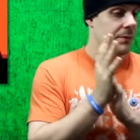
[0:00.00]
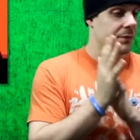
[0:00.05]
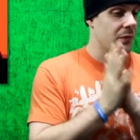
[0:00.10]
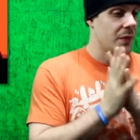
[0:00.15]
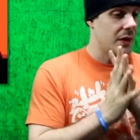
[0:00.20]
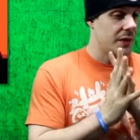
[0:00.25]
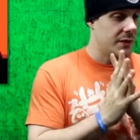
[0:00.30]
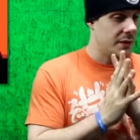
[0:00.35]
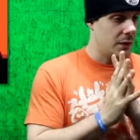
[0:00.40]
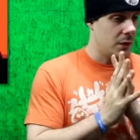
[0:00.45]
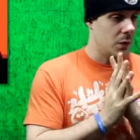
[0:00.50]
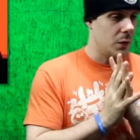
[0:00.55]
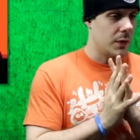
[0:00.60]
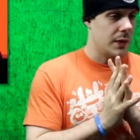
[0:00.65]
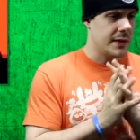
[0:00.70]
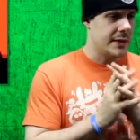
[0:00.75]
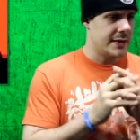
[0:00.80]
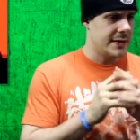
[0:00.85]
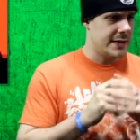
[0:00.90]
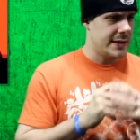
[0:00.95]
So,
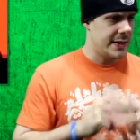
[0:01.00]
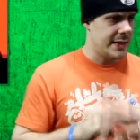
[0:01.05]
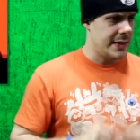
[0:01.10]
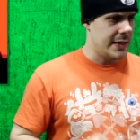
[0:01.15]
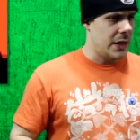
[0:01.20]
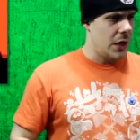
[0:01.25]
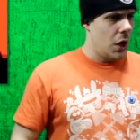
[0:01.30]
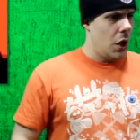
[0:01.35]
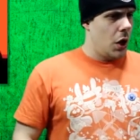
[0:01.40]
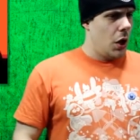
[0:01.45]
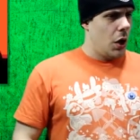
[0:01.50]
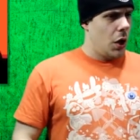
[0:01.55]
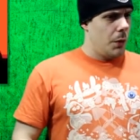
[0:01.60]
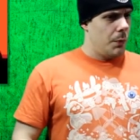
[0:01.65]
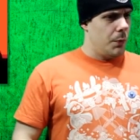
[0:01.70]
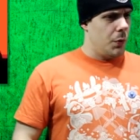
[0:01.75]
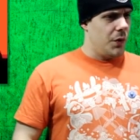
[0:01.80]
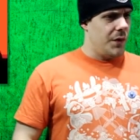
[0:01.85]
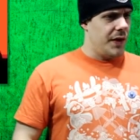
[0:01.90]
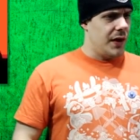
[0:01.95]
let's see.
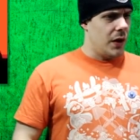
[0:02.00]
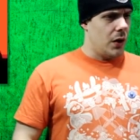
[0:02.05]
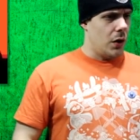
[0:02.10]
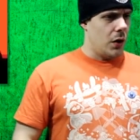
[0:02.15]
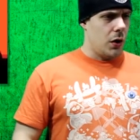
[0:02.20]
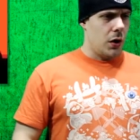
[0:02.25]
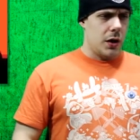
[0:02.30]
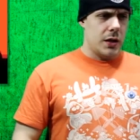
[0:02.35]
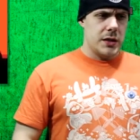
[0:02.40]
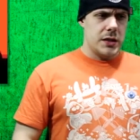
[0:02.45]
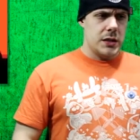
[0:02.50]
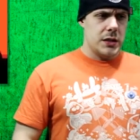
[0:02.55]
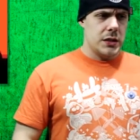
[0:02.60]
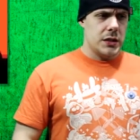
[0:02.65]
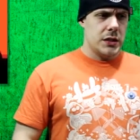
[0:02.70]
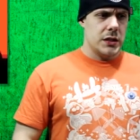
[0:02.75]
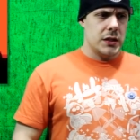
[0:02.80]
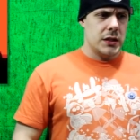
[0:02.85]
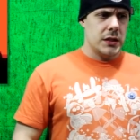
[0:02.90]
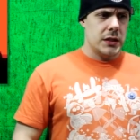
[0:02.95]
Moving on
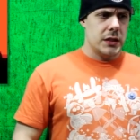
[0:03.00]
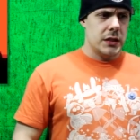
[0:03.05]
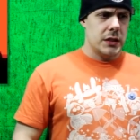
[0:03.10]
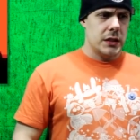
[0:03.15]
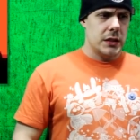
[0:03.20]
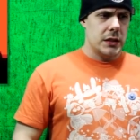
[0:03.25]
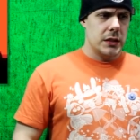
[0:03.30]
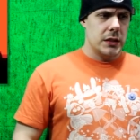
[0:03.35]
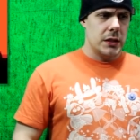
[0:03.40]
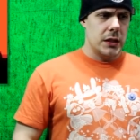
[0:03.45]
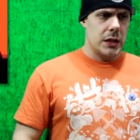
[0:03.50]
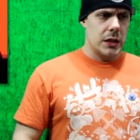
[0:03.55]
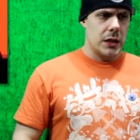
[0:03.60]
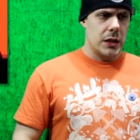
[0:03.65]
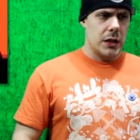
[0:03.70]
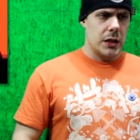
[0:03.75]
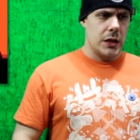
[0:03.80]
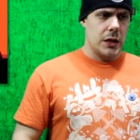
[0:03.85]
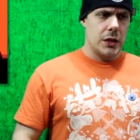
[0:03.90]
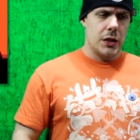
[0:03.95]
to
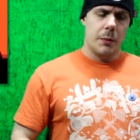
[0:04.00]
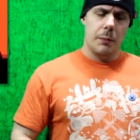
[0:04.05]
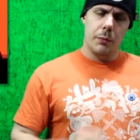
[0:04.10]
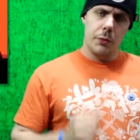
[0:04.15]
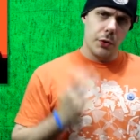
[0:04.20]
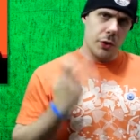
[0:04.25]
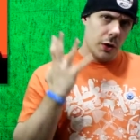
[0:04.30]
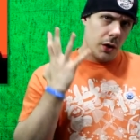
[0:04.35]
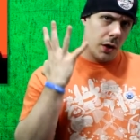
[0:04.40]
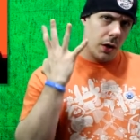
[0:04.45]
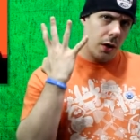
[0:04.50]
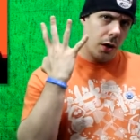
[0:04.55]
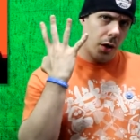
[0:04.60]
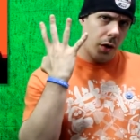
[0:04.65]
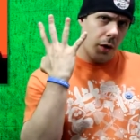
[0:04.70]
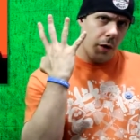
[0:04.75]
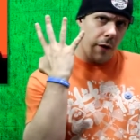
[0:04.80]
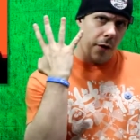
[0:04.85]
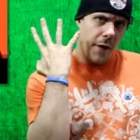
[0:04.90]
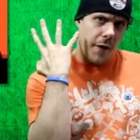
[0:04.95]
number
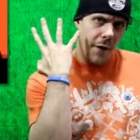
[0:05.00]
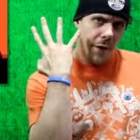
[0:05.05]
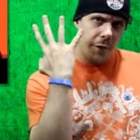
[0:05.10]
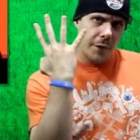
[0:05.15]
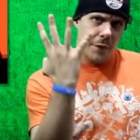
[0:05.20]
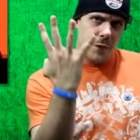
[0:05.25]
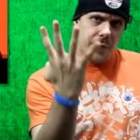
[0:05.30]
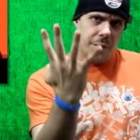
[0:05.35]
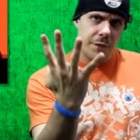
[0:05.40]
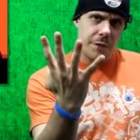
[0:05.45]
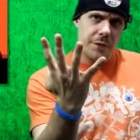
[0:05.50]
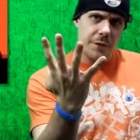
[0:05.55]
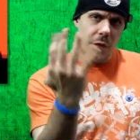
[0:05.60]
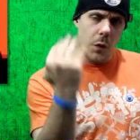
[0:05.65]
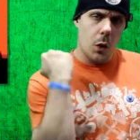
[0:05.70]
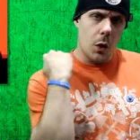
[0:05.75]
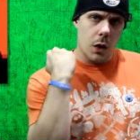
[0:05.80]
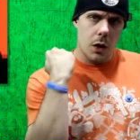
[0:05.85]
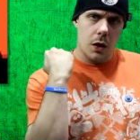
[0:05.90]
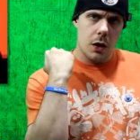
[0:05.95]

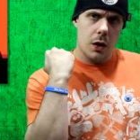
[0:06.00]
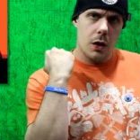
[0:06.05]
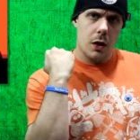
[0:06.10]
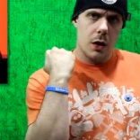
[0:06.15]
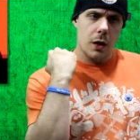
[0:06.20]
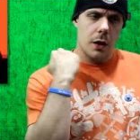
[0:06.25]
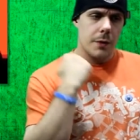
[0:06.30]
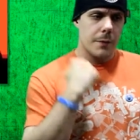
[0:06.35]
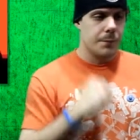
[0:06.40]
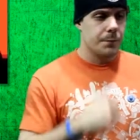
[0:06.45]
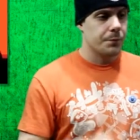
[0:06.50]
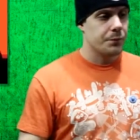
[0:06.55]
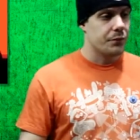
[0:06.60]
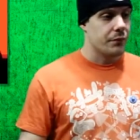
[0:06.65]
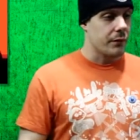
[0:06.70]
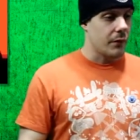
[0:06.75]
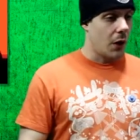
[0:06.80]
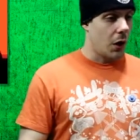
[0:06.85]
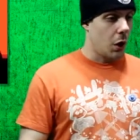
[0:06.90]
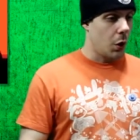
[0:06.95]
4,
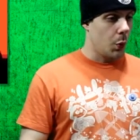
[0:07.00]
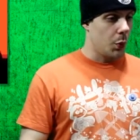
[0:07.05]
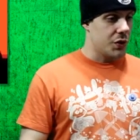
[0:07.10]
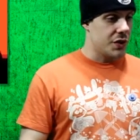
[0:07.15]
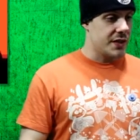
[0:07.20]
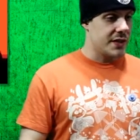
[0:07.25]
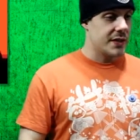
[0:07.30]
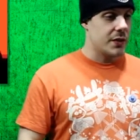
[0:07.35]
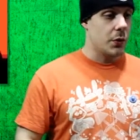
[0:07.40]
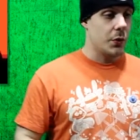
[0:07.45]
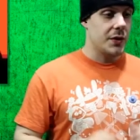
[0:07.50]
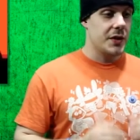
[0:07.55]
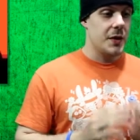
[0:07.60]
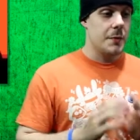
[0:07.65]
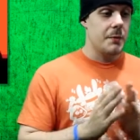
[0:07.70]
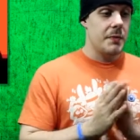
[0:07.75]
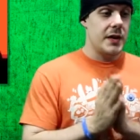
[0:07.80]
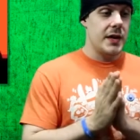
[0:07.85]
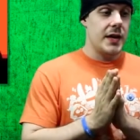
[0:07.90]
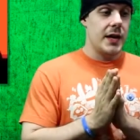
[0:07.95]
which is going to
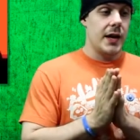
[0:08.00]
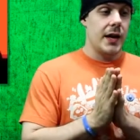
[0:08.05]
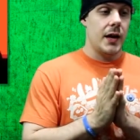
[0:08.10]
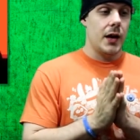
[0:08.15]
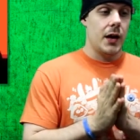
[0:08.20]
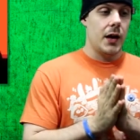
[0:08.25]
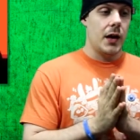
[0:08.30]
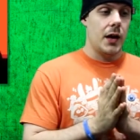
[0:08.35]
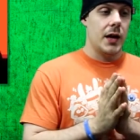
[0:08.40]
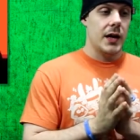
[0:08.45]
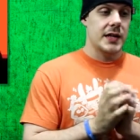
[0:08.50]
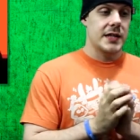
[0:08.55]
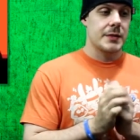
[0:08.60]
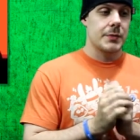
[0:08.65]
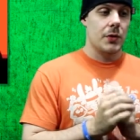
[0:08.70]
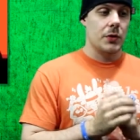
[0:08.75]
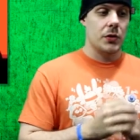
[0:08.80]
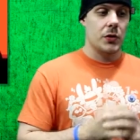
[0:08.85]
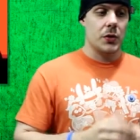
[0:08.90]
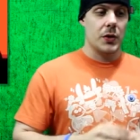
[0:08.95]
be a
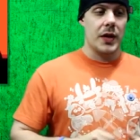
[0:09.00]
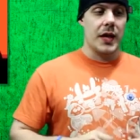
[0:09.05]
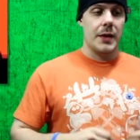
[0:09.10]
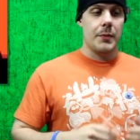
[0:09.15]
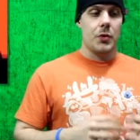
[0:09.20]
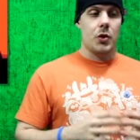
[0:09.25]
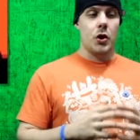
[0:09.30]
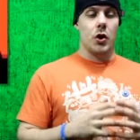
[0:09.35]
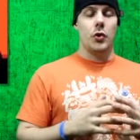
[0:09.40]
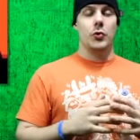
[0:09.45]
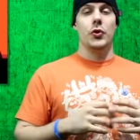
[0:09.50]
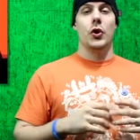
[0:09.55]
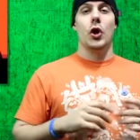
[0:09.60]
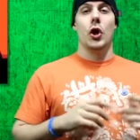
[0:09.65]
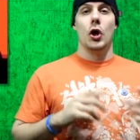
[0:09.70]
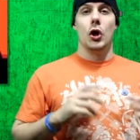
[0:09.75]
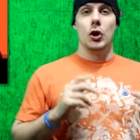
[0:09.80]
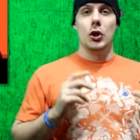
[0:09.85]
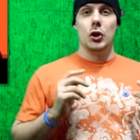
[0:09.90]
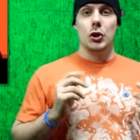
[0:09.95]
small little game called
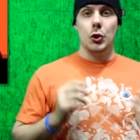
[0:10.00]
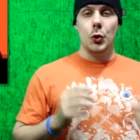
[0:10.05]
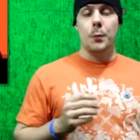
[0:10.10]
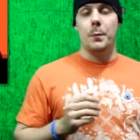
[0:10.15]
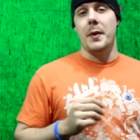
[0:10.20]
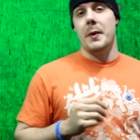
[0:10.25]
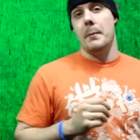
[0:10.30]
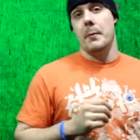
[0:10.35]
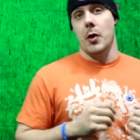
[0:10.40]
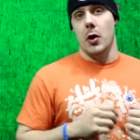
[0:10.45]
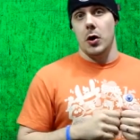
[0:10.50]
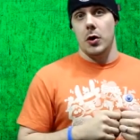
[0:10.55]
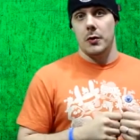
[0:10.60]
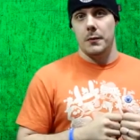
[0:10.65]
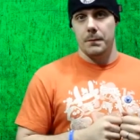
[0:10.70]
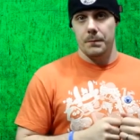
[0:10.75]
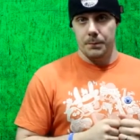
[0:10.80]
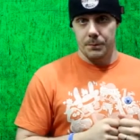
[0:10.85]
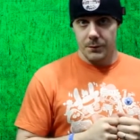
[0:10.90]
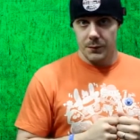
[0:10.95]
Lupin Ball.
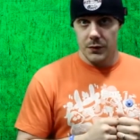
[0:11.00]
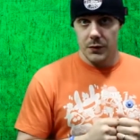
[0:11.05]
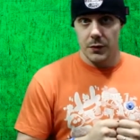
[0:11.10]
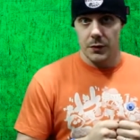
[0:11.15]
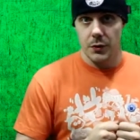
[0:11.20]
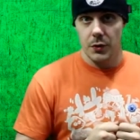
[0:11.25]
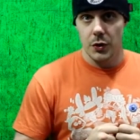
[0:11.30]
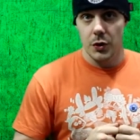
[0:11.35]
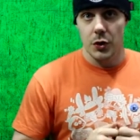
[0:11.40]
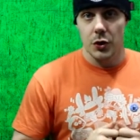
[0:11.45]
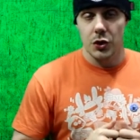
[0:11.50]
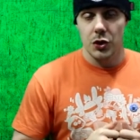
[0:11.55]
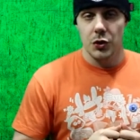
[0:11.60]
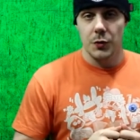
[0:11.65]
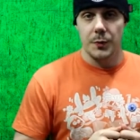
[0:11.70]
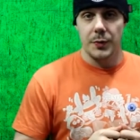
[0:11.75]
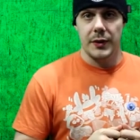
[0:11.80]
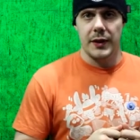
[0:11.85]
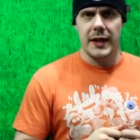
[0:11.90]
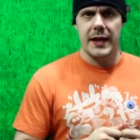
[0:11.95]

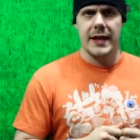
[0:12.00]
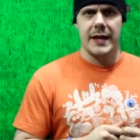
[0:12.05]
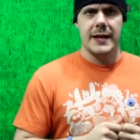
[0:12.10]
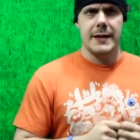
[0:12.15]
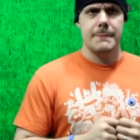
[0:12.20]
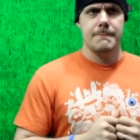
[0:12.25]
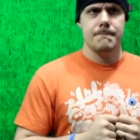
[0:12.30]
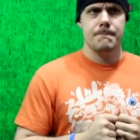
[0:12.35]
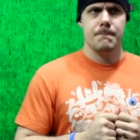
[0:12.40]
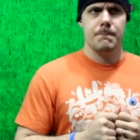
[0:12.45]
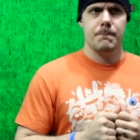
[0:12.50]
You play